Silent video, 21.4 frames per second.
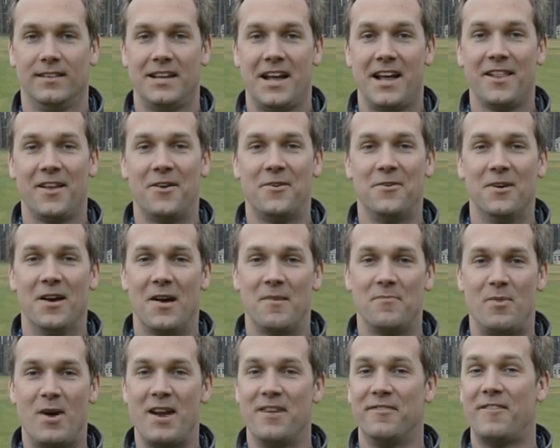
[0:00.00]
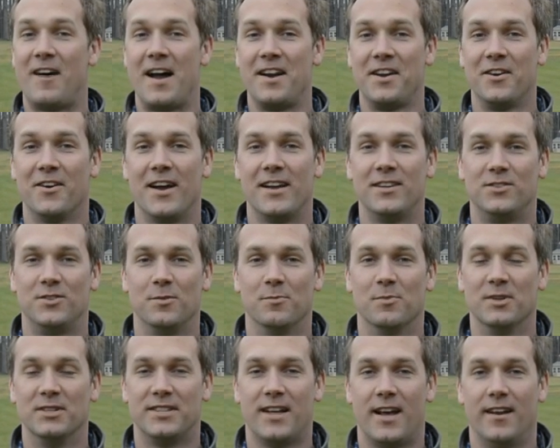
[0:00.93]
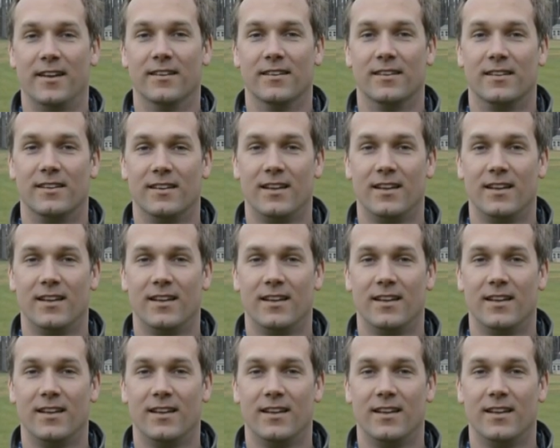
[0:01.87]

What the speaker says: Hello, I'm Brad Novotny, your head superintendent.